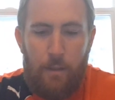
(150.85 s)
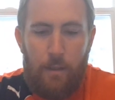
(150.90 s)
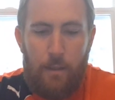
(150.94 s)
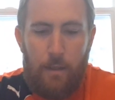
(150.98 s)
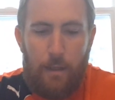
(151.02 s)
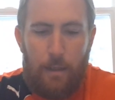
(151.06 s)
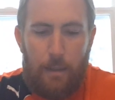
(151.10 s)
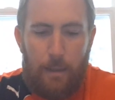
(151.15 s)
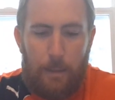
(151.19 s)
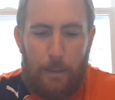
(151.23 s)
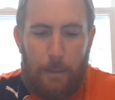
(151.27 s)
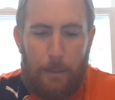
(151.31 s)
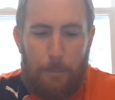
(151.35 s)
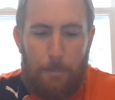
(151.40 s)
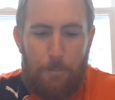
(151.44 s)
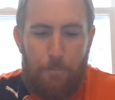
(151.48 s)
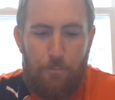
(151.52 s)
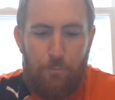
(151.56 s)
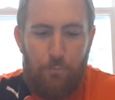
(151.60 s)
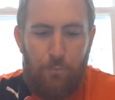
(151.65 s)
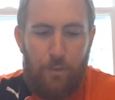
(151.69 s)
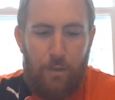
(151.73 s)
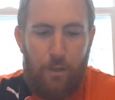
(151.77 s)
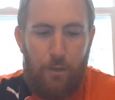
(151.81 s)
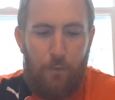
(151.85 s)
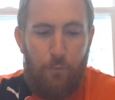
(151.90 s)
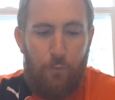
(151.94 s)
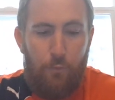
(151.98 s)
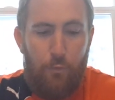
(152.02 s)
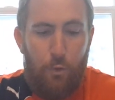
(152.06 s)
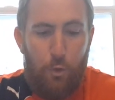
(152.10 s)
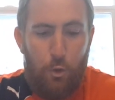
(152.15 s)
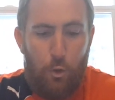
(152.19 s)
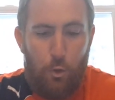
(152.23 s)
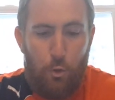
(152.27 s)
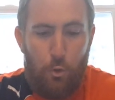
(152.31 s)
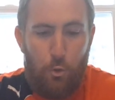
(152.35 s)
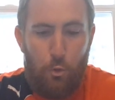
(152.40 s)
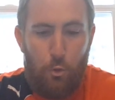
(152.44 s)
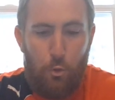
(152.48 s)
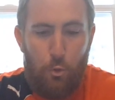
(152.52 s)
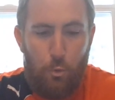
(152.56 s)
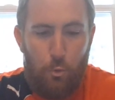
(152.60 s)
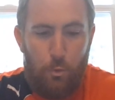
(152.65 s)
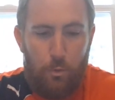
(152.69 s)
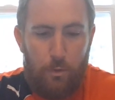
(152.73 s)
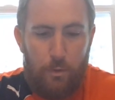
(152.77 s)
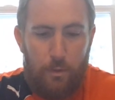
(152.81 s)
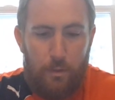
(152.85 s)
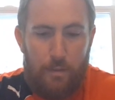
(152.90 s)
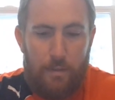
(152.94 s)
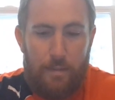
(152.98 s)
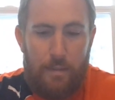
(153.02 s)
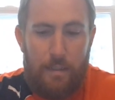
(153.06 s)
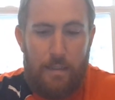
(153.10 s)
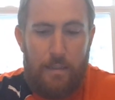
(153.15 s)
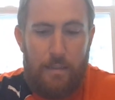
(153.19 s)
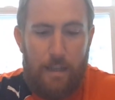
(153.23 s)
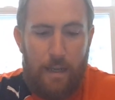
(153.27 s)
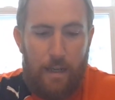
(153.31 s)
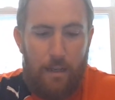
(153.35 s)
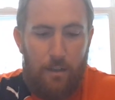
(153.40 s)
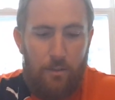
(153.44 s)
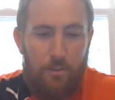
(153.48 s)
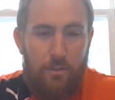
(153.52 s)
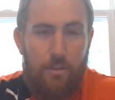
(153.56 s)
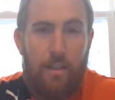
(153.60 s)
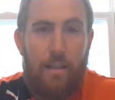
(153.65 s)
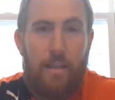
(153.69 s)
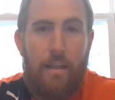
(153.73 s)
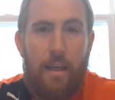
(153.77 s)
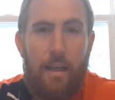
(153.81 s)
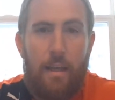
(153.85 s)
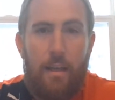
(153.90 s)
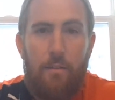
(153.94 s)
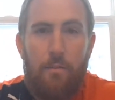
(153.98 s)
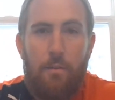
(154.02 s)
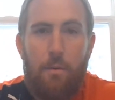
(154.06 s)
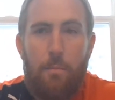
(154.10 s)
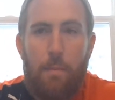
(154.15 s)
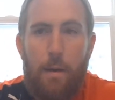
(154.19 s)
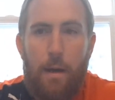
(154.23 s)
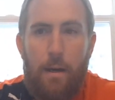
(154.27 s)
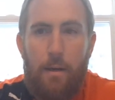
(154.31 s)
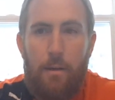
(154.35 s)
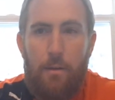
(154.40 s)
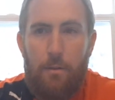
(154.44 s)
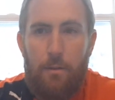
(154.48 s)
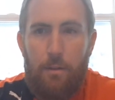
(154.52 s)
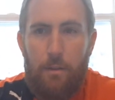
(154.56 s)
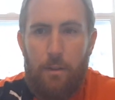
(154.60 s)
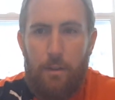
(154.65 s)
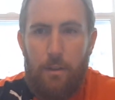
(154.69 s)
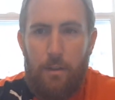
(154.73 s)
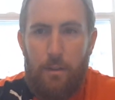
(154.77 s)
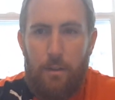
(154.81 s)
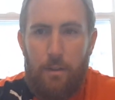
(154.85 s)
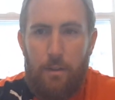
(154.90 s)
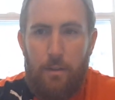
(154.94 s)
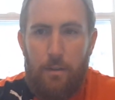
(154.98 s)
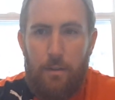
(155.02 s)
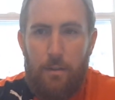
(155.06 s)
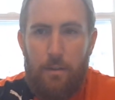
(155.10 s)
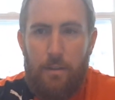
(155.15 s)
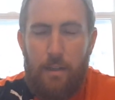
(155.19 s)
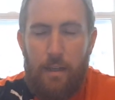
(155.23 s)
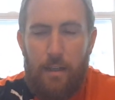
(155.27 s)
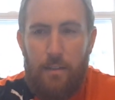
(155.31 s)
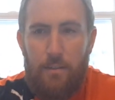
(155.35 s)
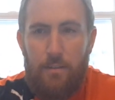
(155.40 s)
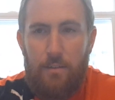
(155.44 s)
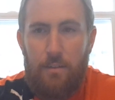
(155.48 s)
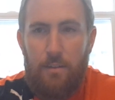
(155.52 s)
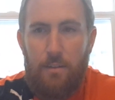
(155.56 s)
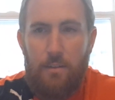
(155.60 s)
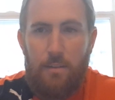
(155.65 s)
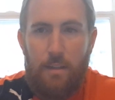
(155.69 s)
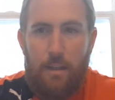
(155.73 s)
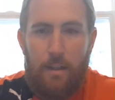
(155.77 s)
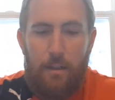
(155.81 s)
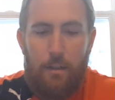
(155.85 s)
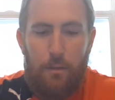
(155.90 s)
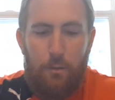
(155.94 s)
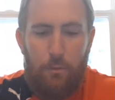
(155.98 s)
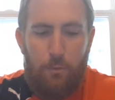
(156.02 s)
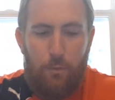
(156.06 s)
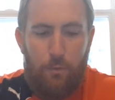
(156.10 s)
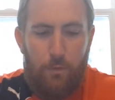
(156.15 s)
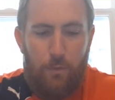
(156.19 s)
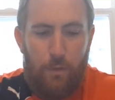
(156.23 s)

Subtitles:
A few details they gave about the test itself.